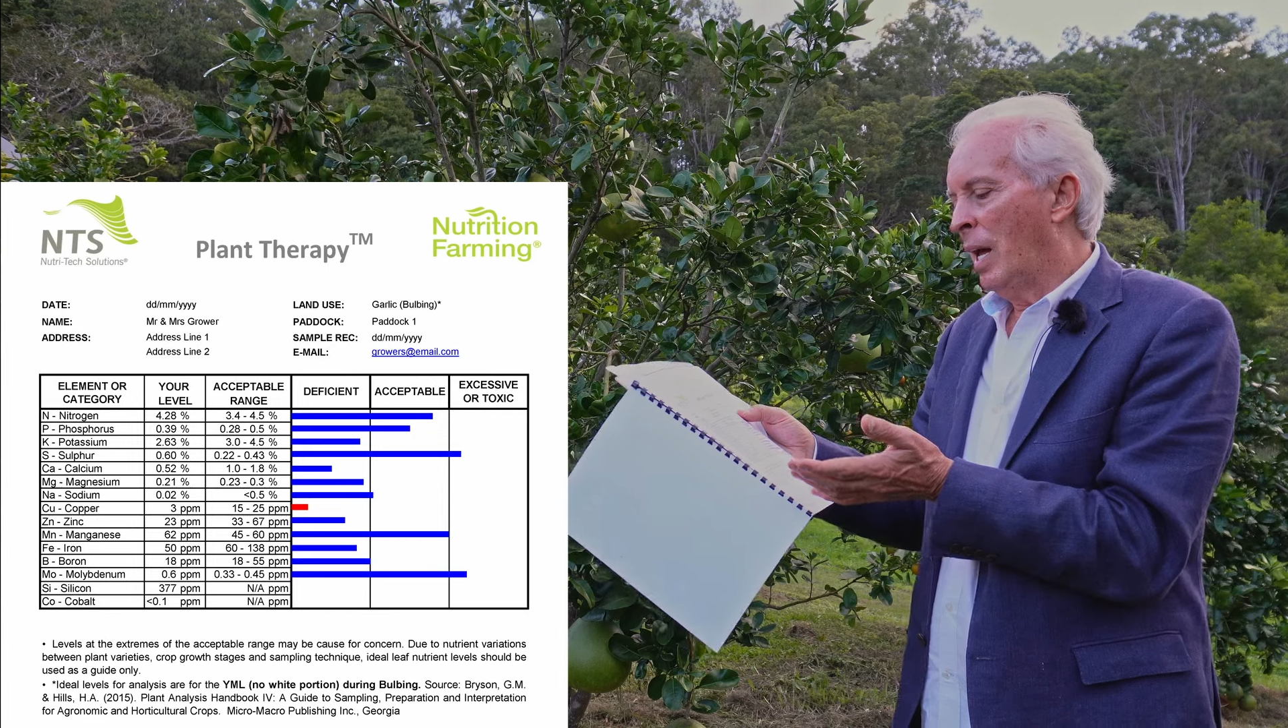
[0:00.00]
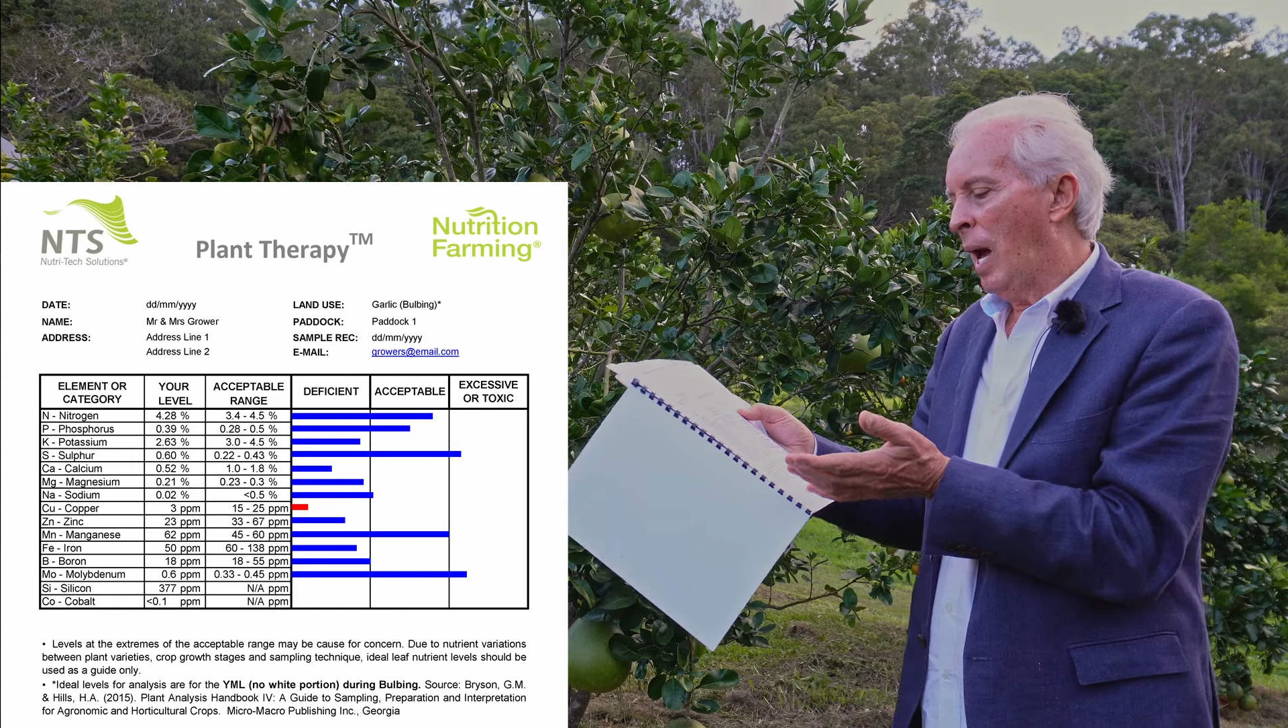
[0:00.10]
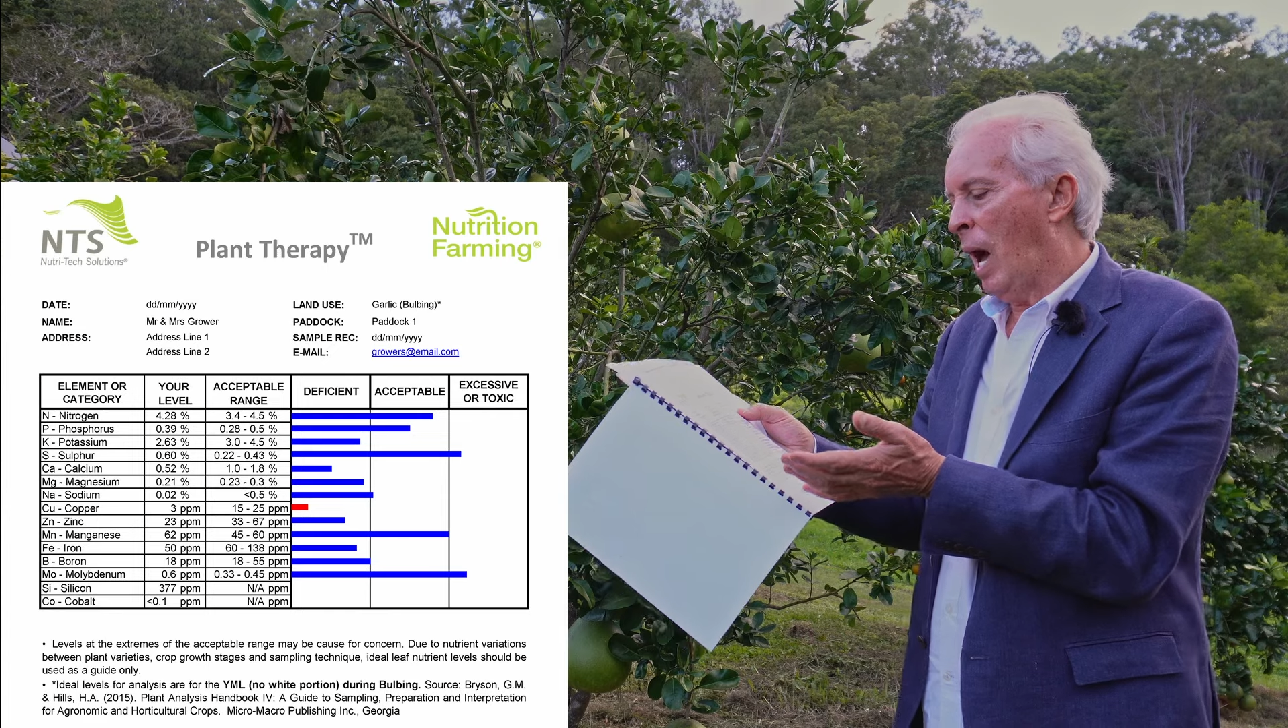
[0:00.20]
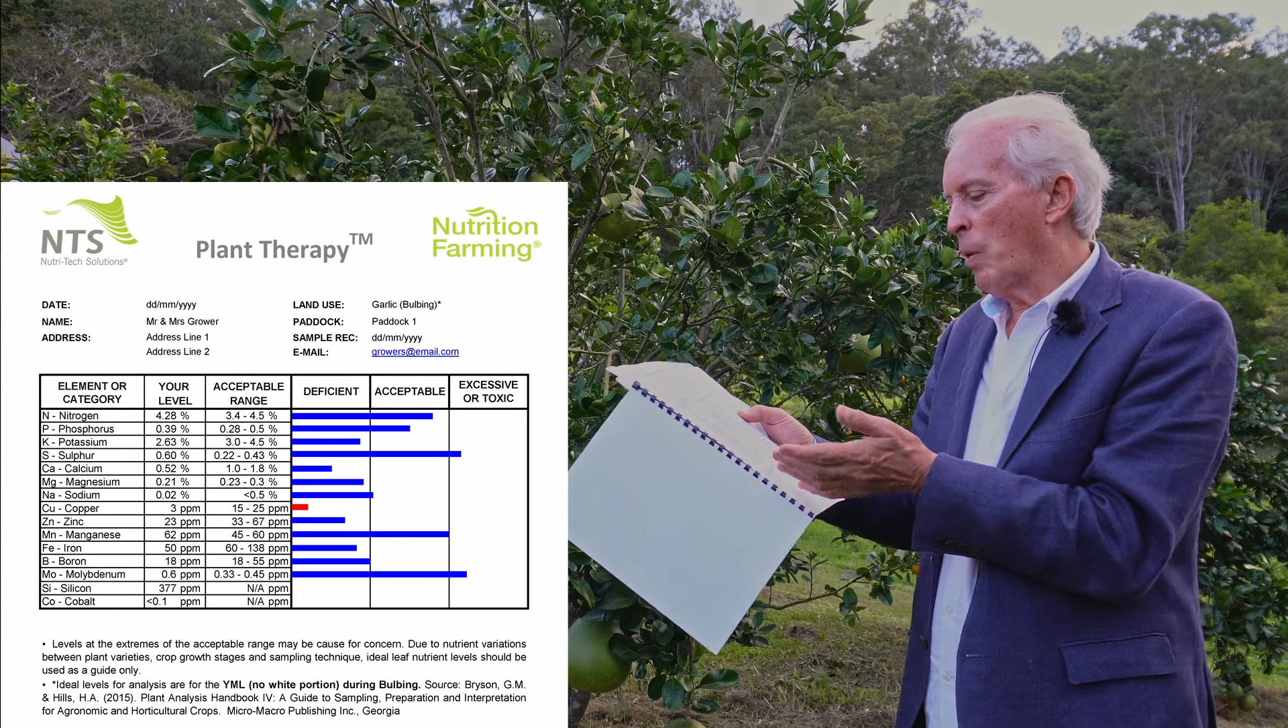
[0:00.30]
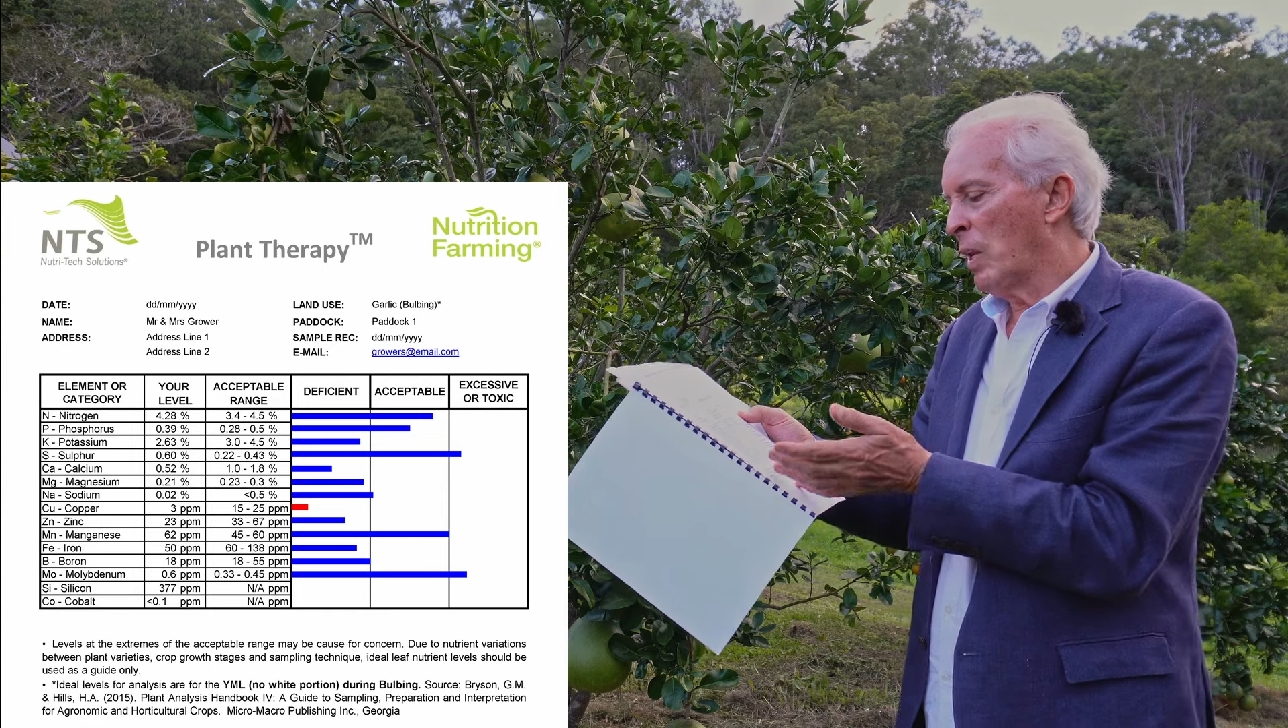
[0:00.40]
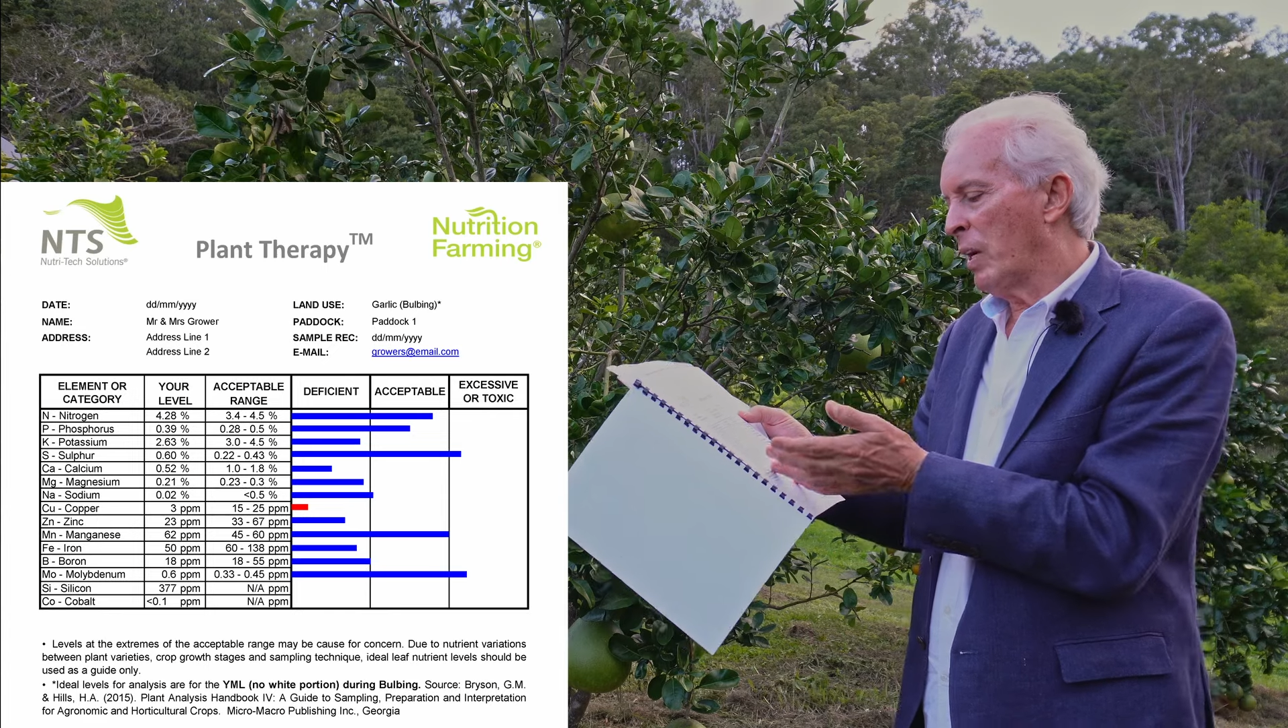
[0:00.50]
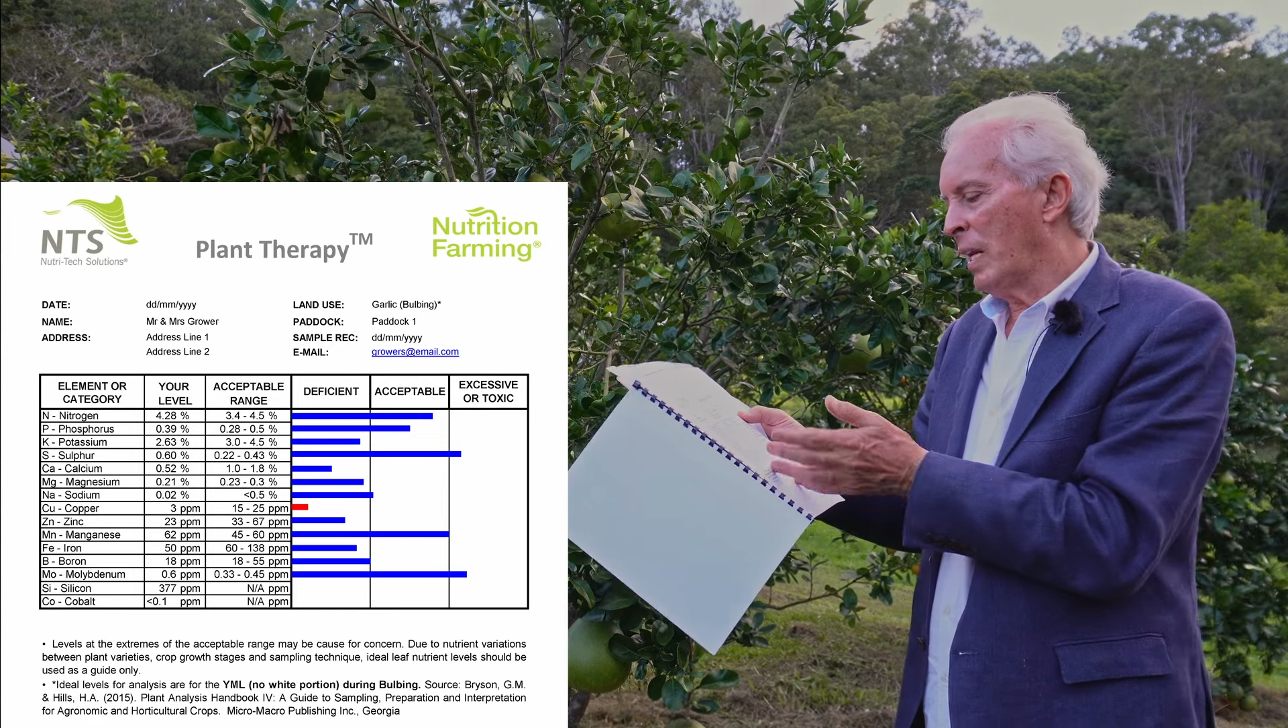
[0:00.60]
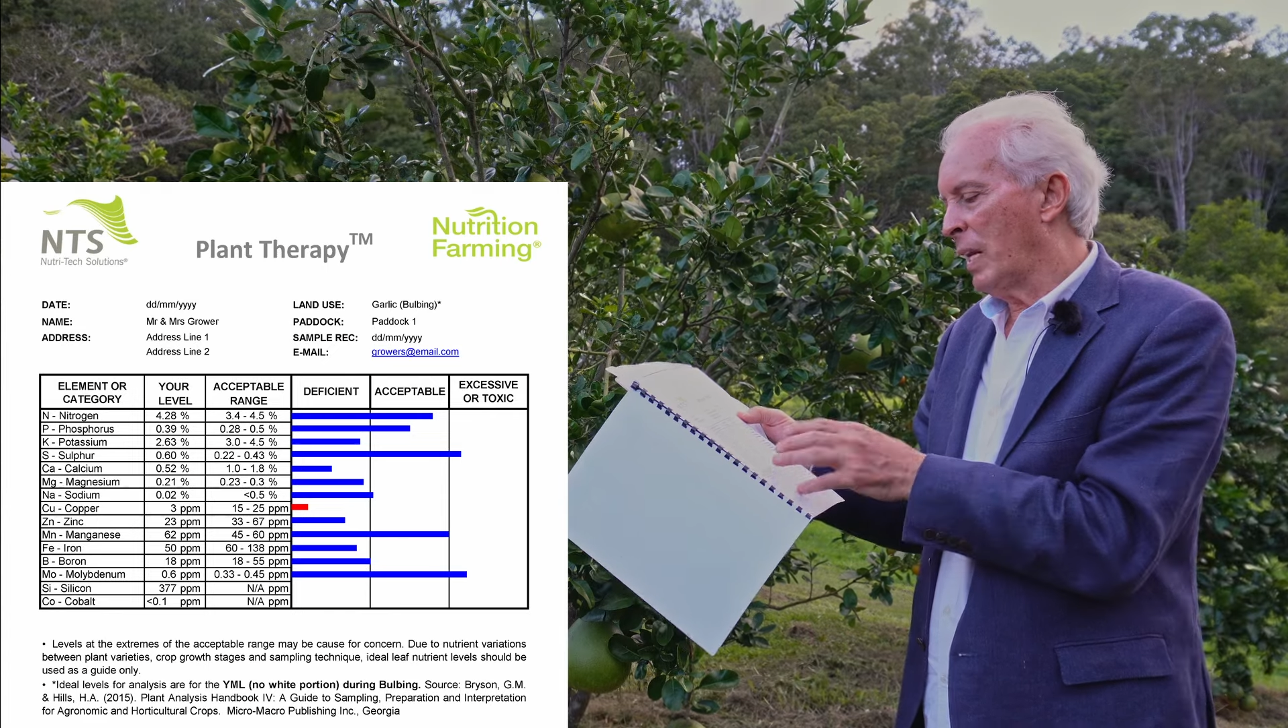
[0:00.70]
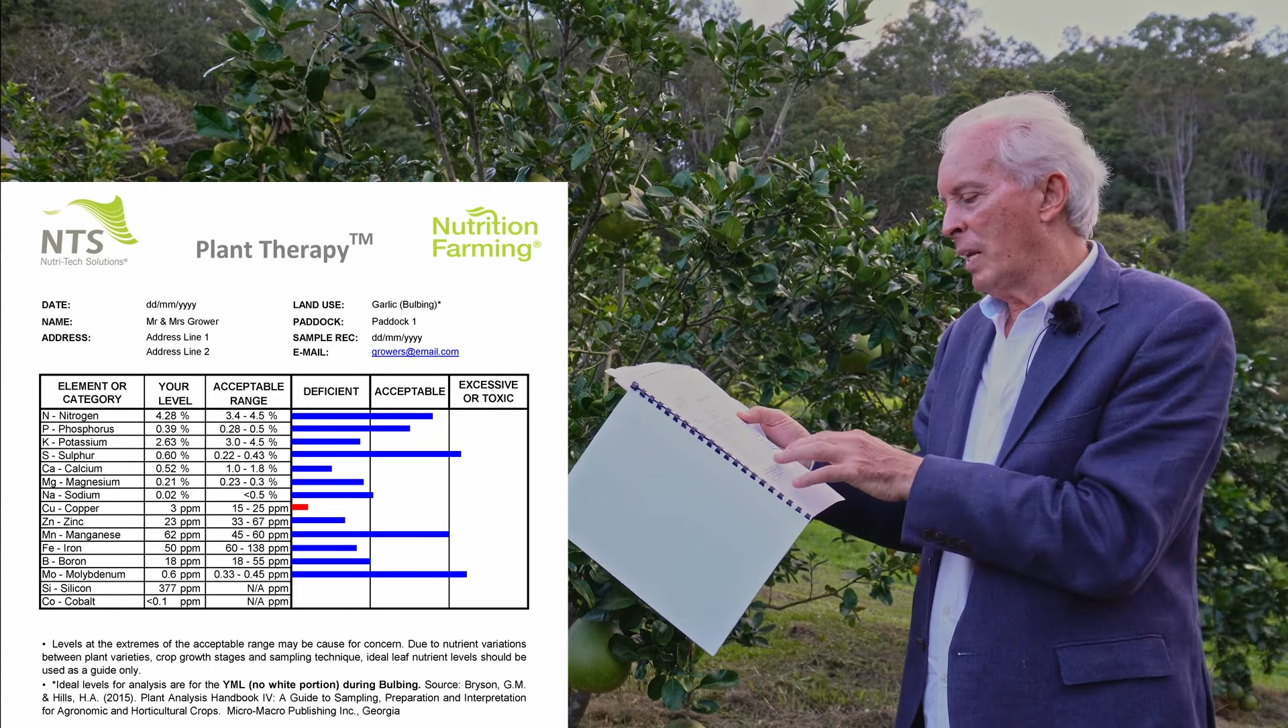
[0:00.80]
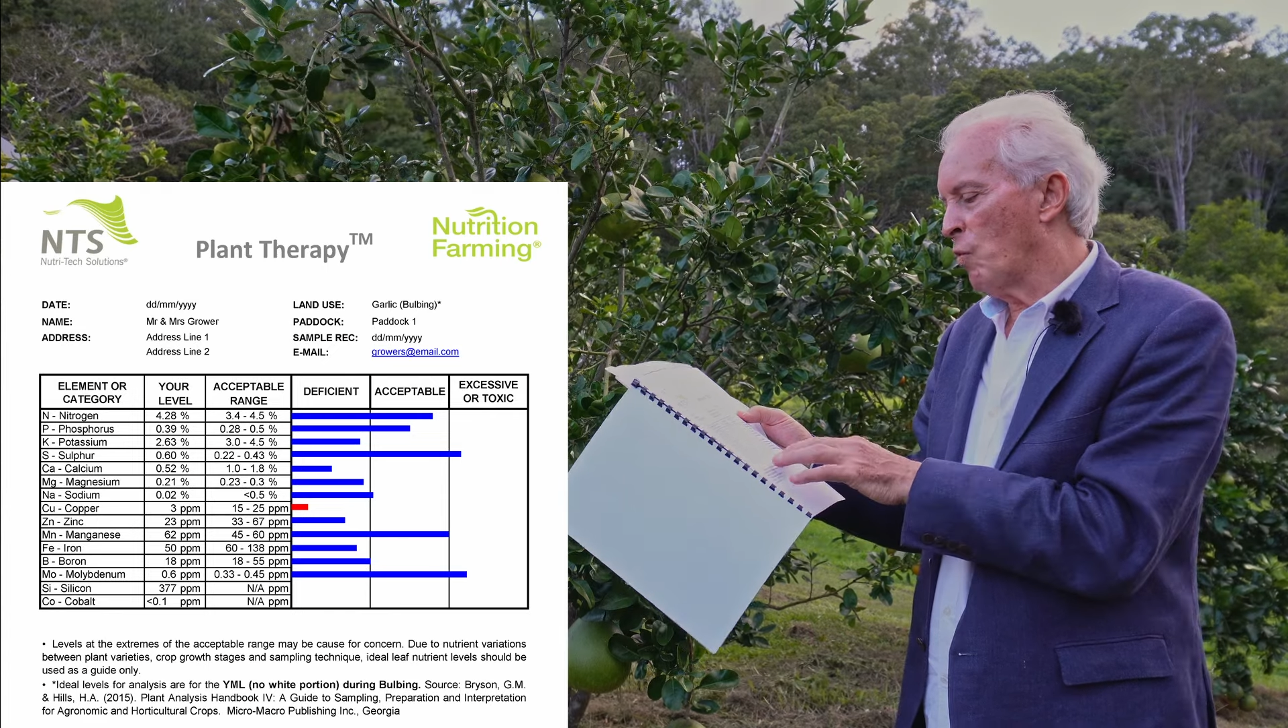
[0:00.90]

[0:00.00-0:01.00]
we're looking at a